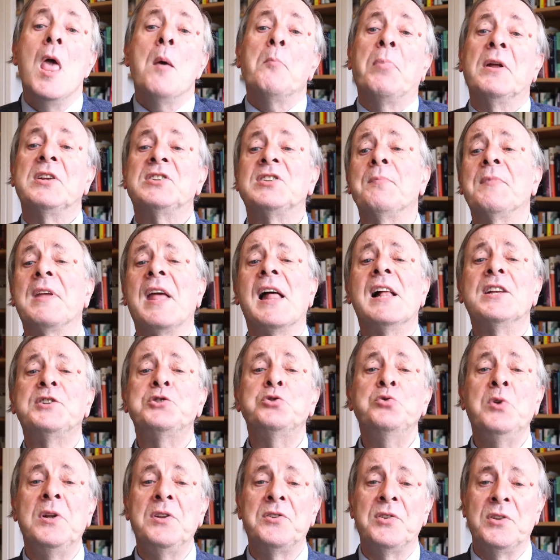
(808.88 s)
But something
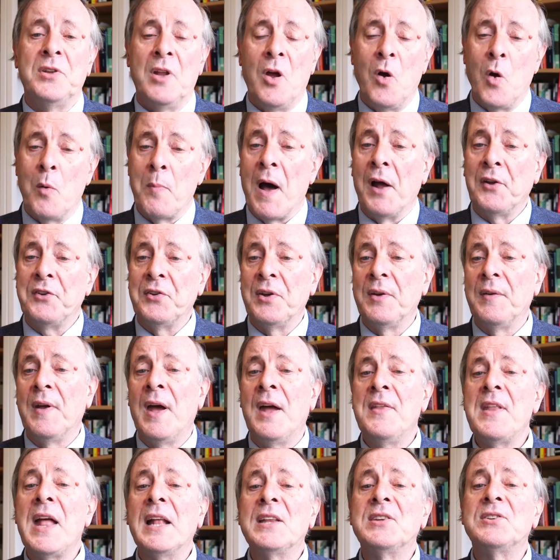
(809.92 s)
else you need to know about,
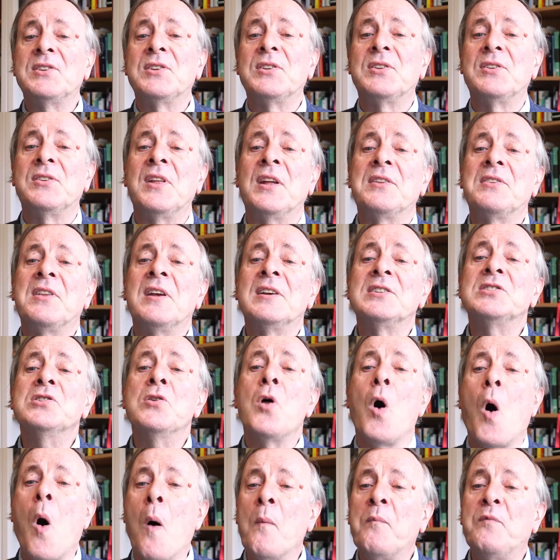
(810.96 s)
and that's that there's
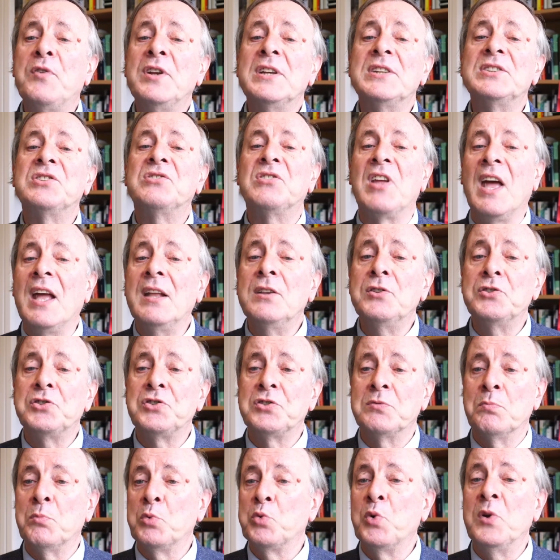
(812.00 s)
an obvious
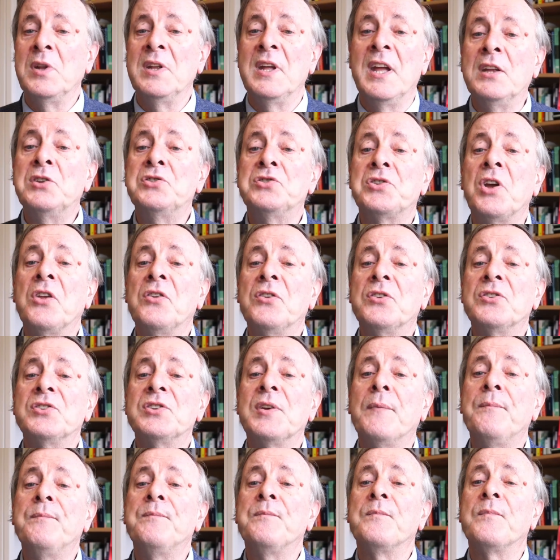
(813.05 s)
tension between
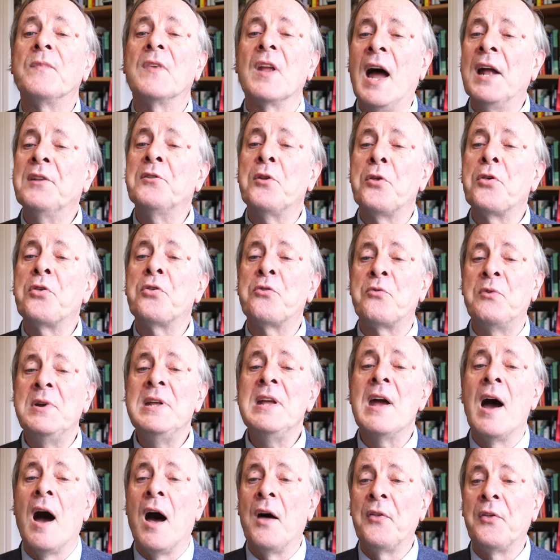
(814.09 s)
Hitchens and the
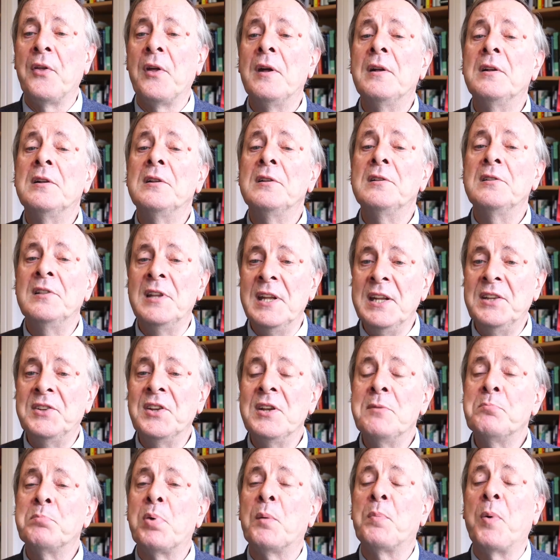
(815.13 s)
three other
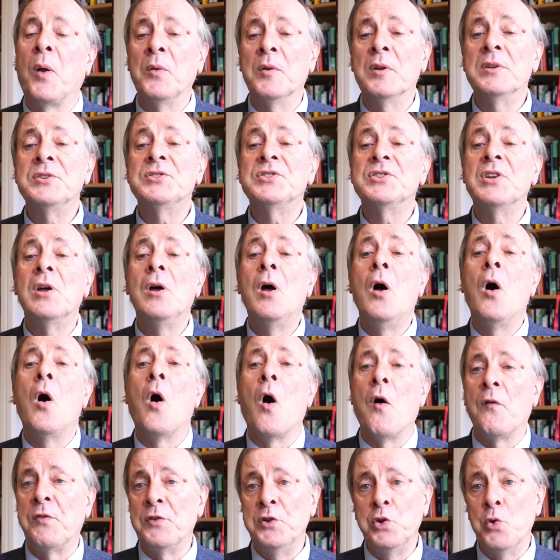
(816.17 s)
leading proponents
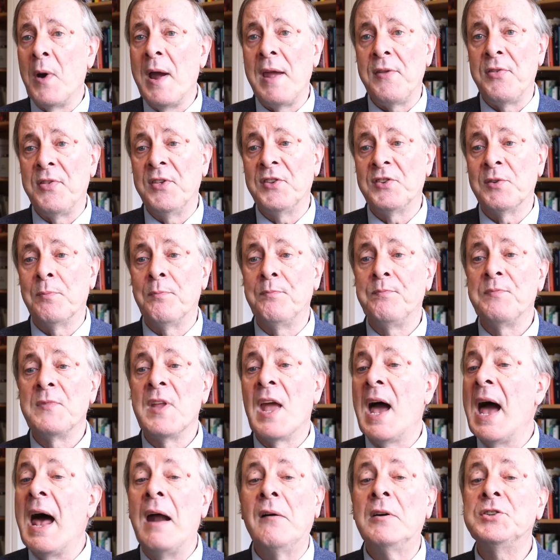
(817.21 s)
of New Atheism,
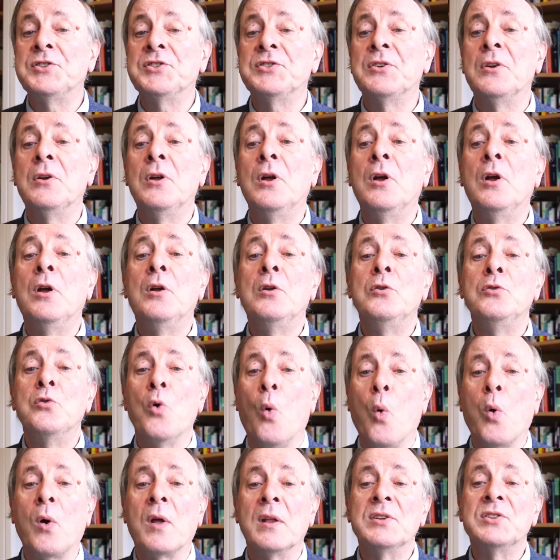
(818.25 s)
Harris,
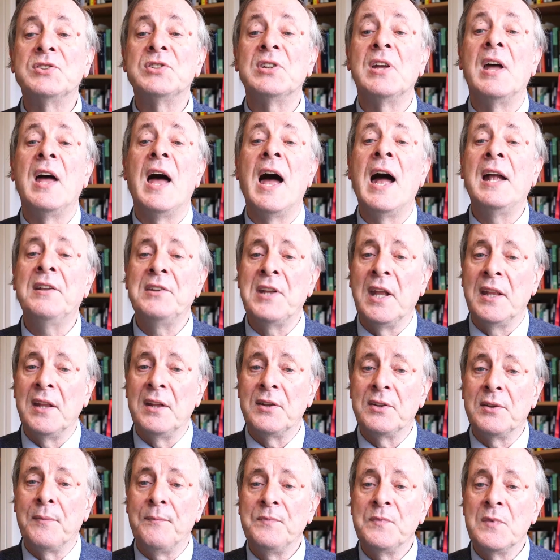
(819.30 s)
Dawkins and
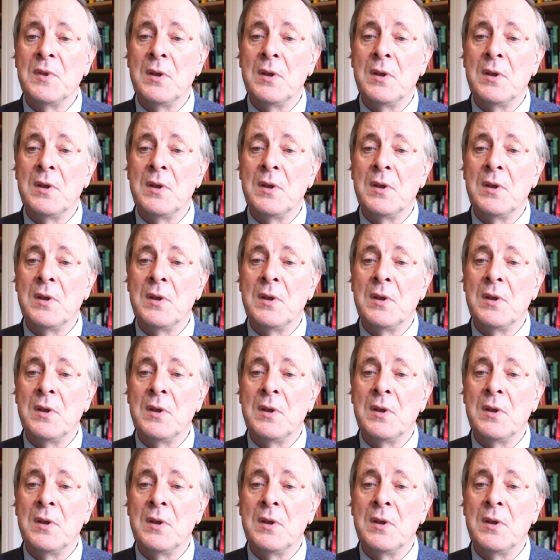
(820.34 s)
Dennett.